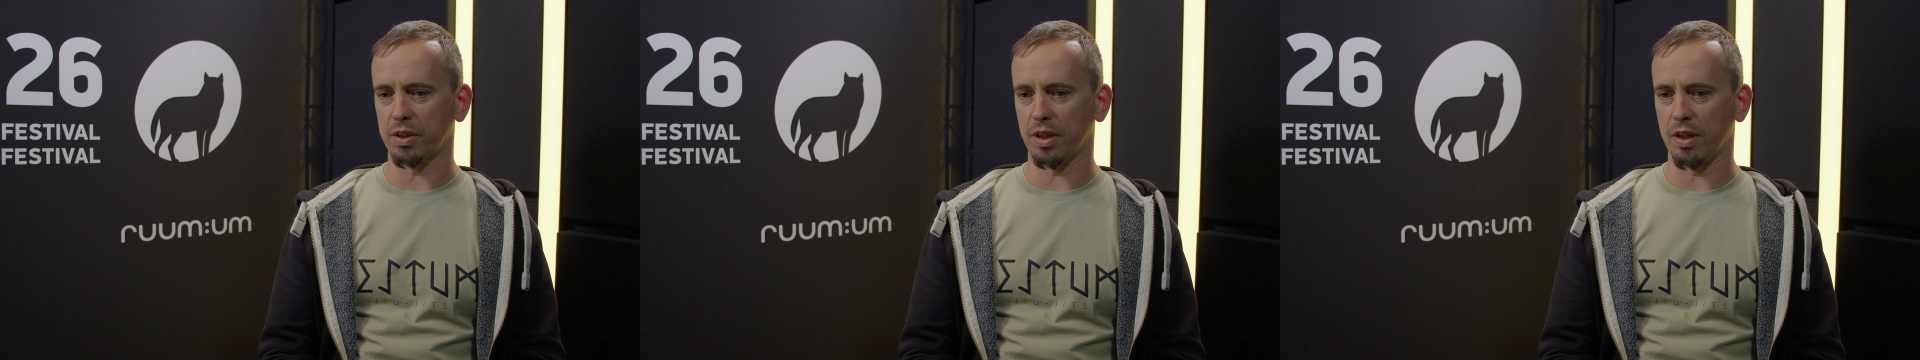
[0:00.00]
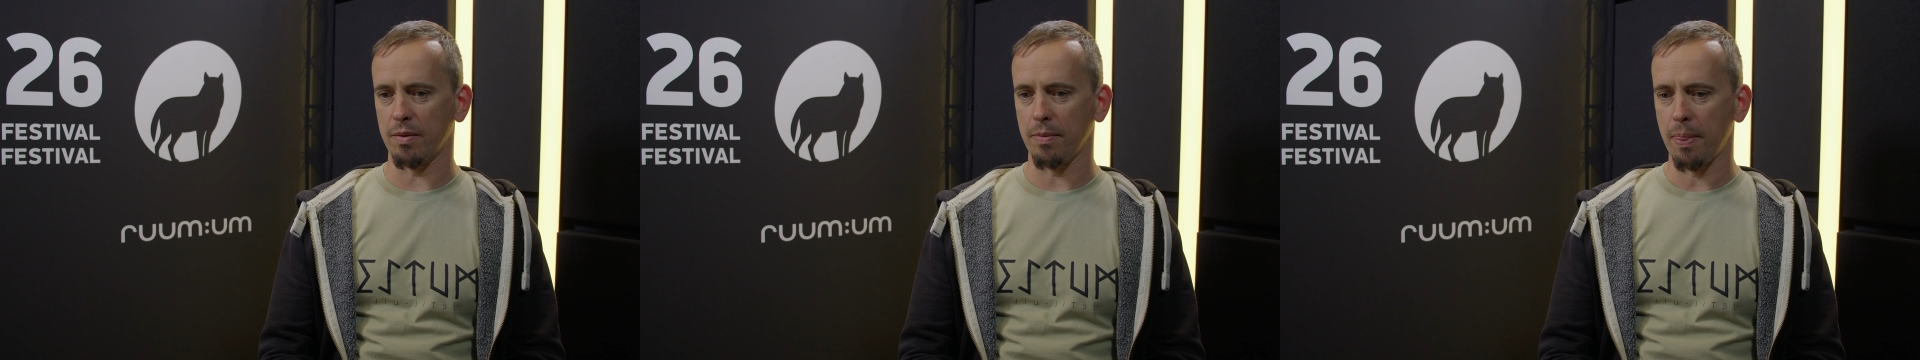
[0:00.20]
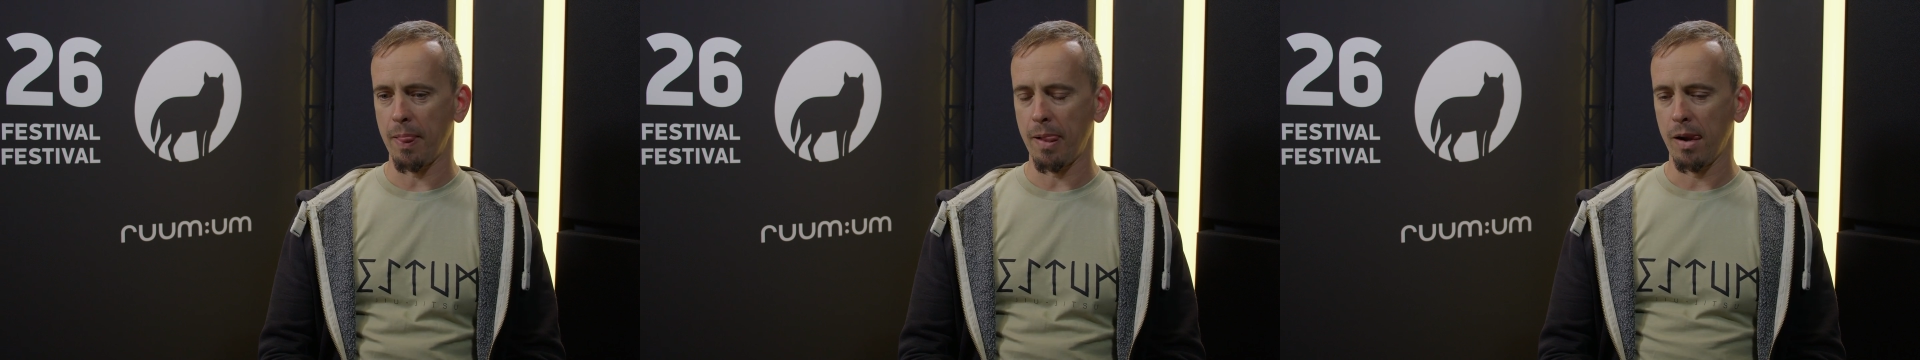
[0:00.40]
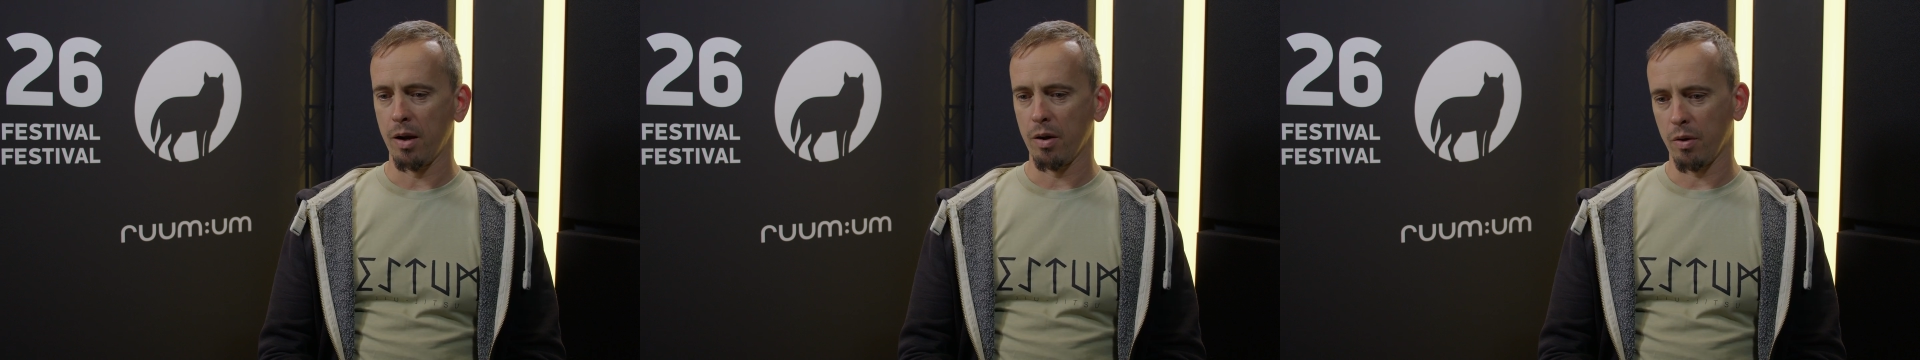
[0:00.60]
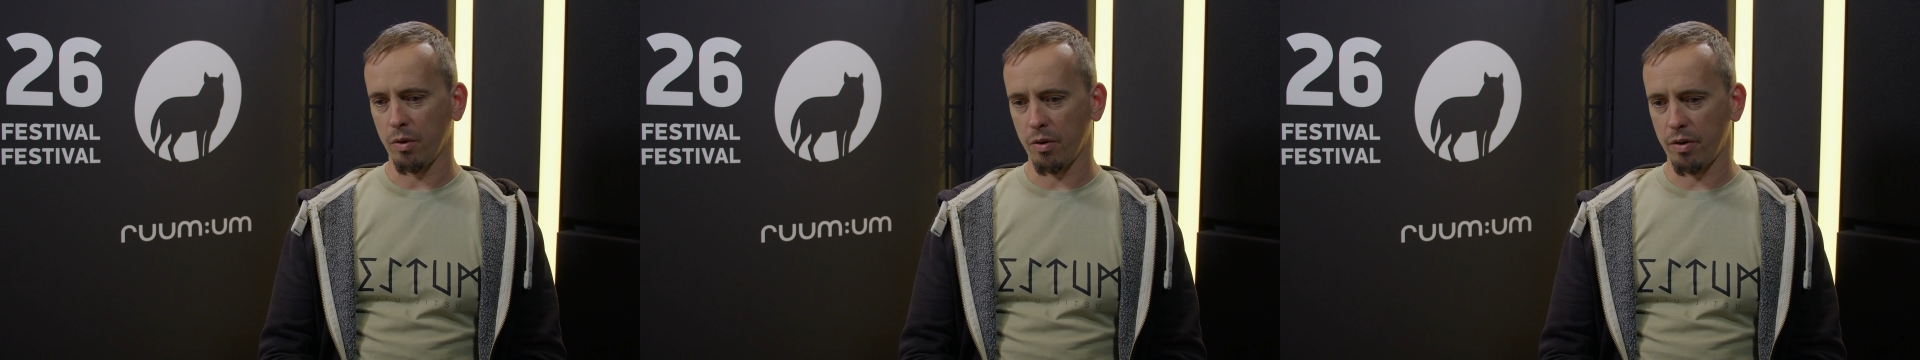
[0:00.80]
uh,
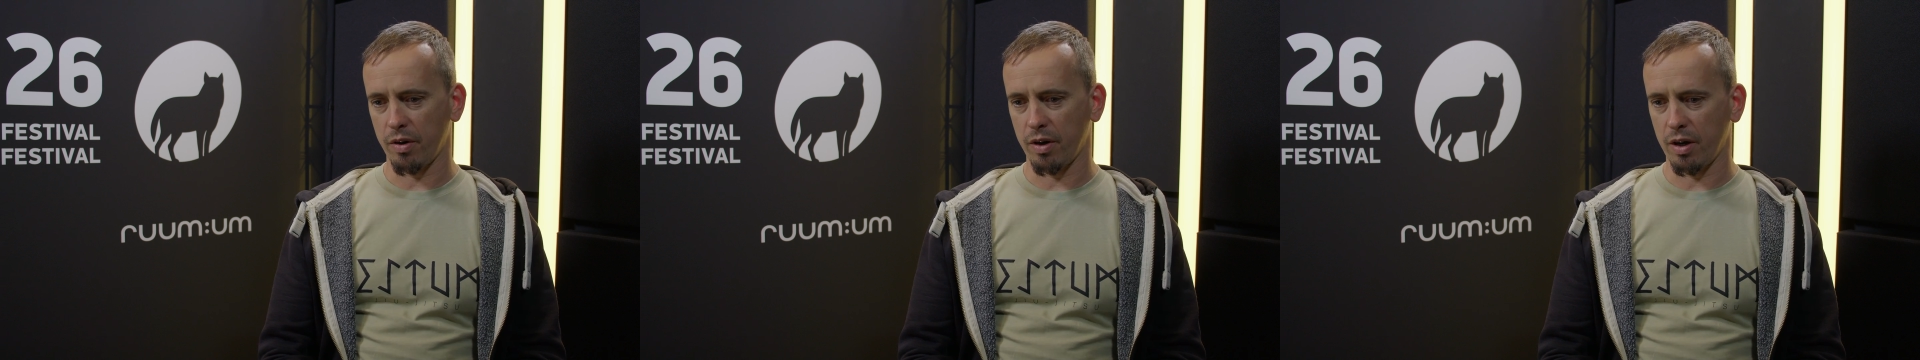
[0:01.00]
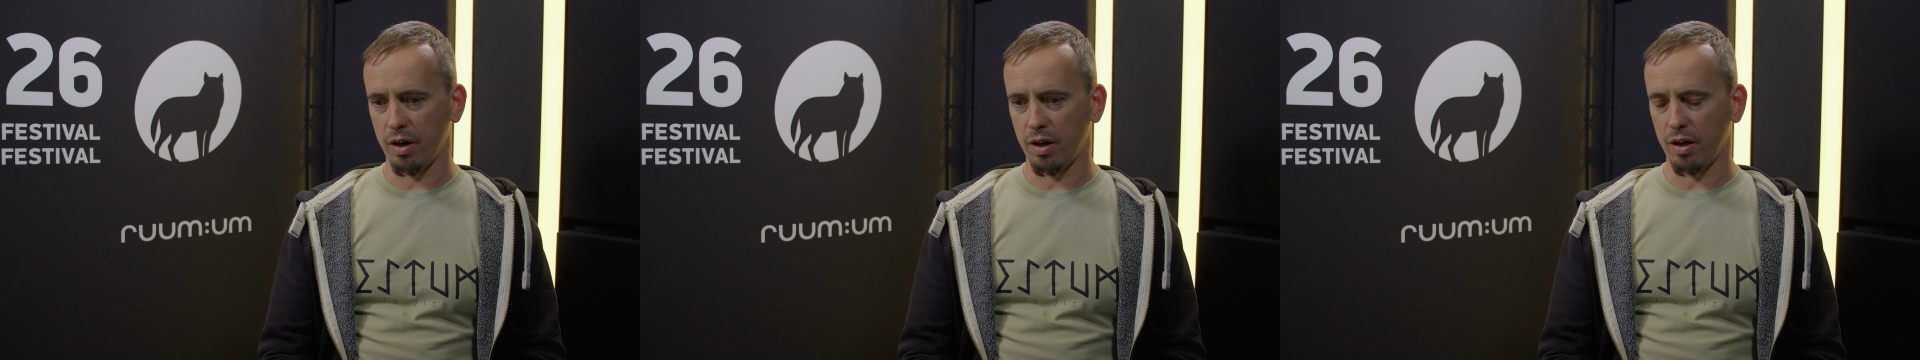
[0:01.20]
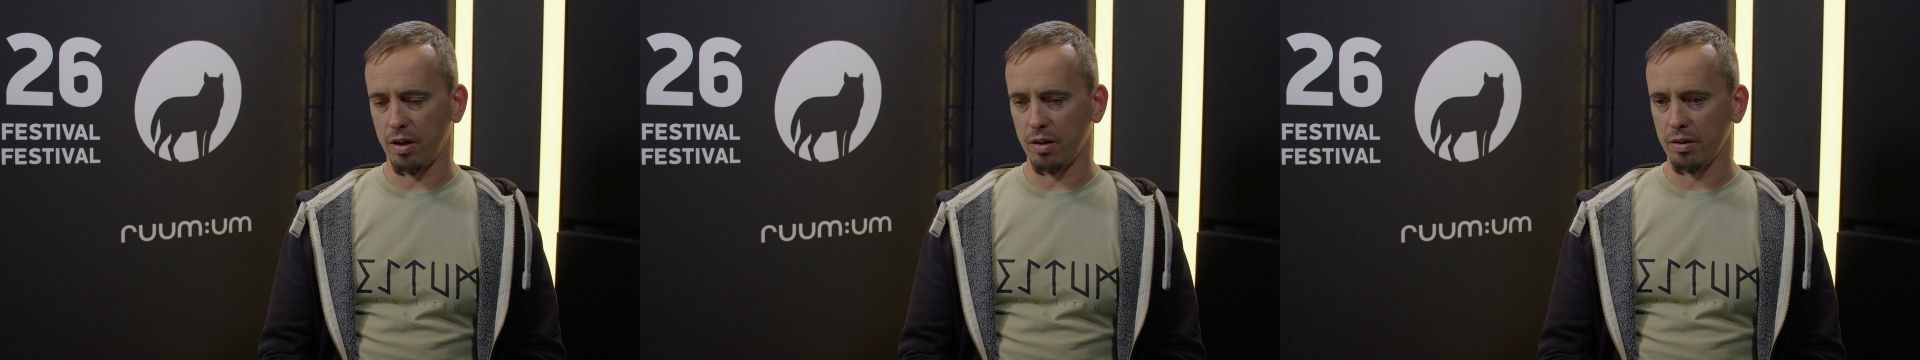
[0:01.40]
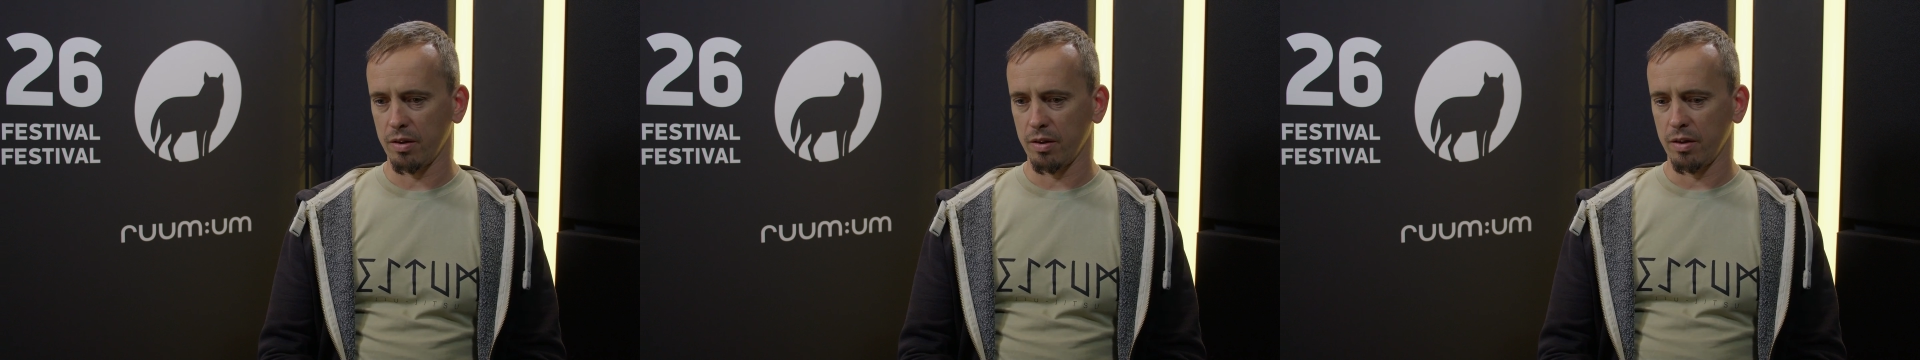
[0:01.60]
or